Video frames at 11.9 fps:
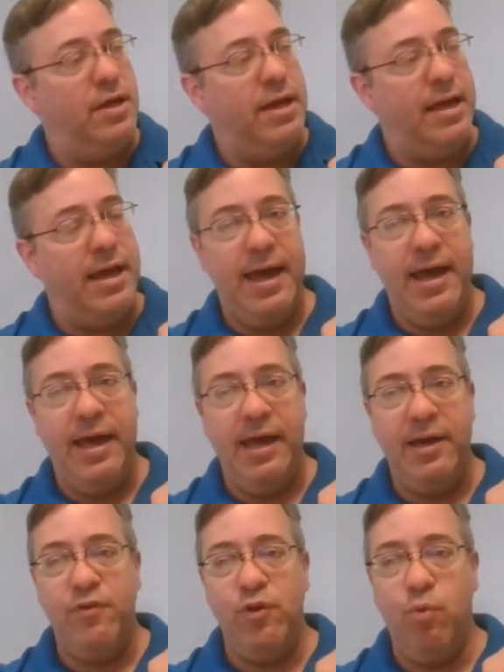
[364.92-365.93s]
And
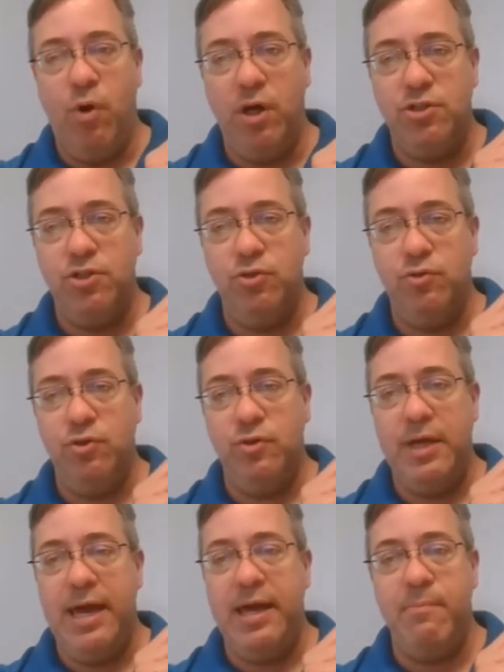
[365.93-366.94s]
if you want to, you
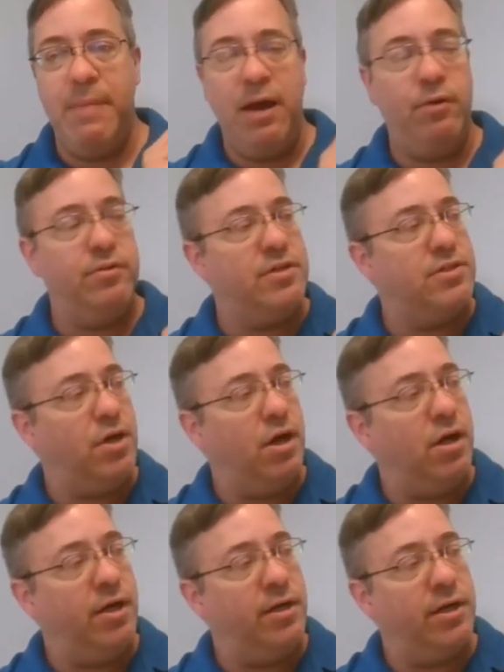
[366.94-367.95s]
can mount this
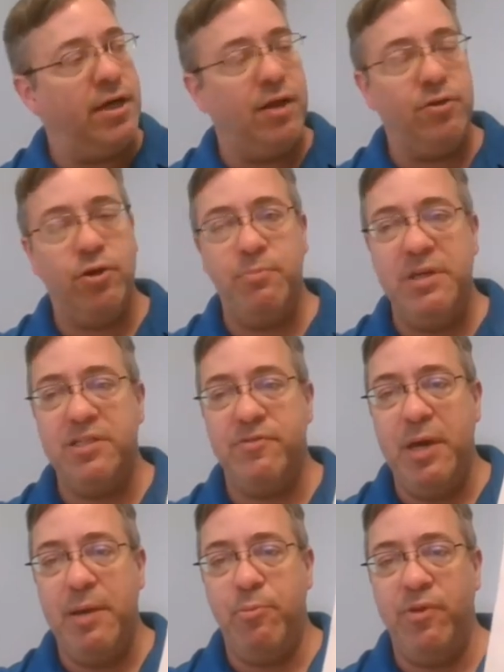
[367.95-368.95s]
on a colored piece of
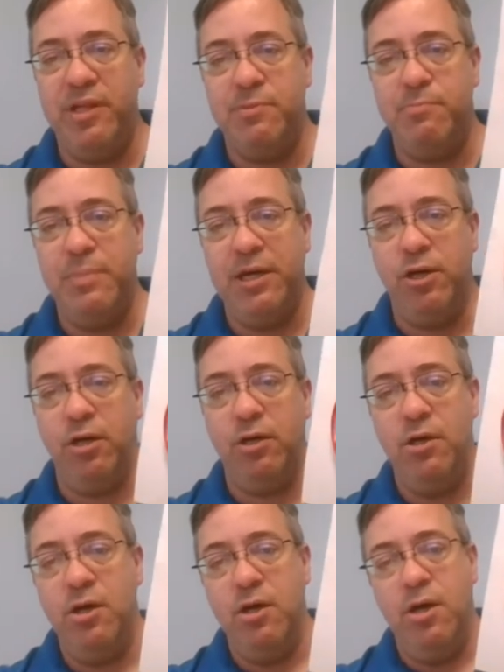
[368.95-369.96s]
paper that's bigger
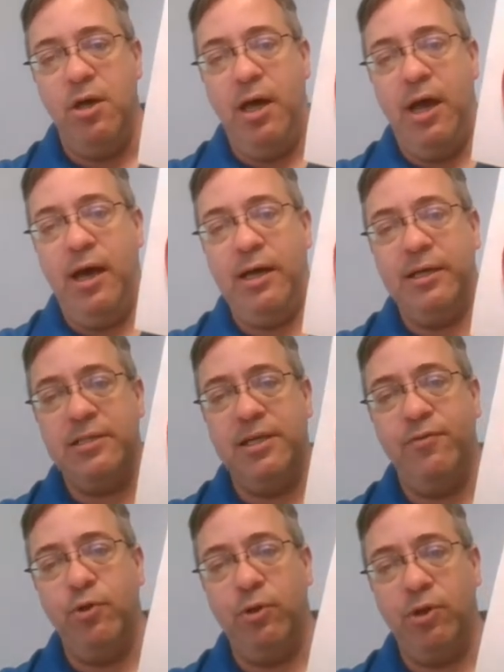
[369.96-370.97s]
to give
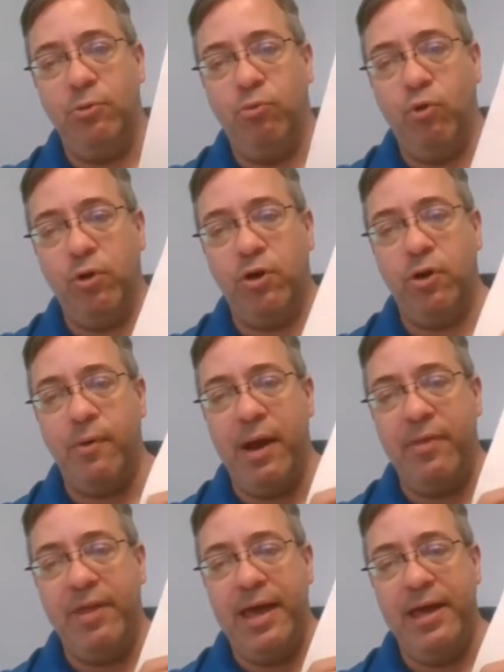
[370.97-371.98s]
you a little border around
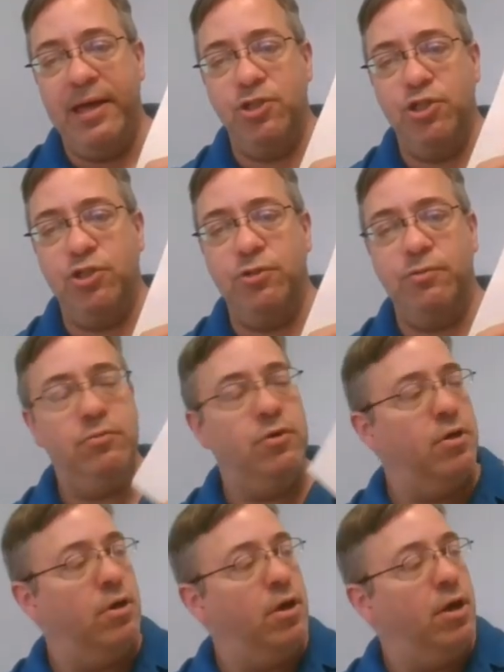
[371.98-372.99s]
the edge.
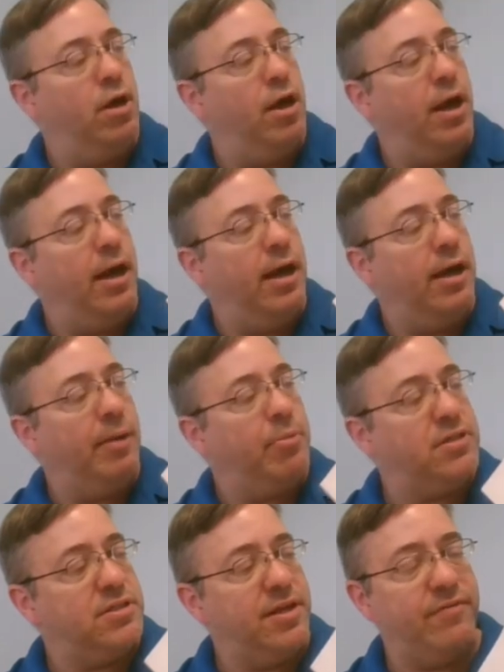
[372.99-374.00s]
But
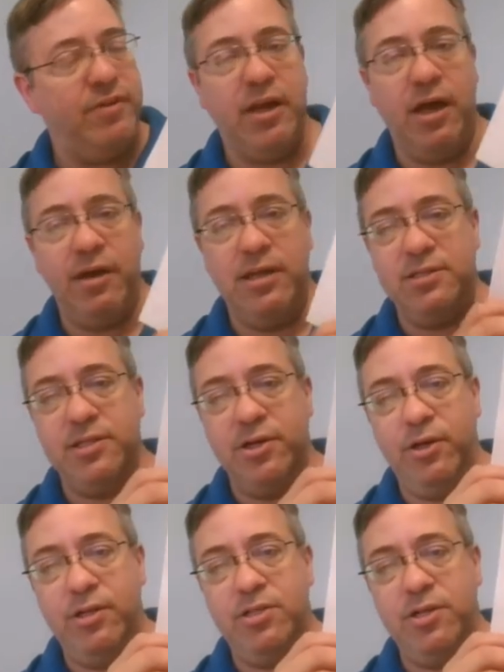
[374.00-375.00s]
it's definitely not necessary.
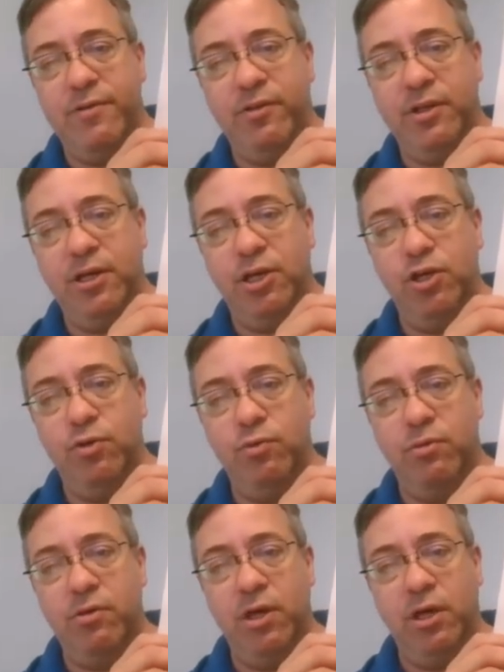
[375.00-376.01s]
It's definitely a cute thing.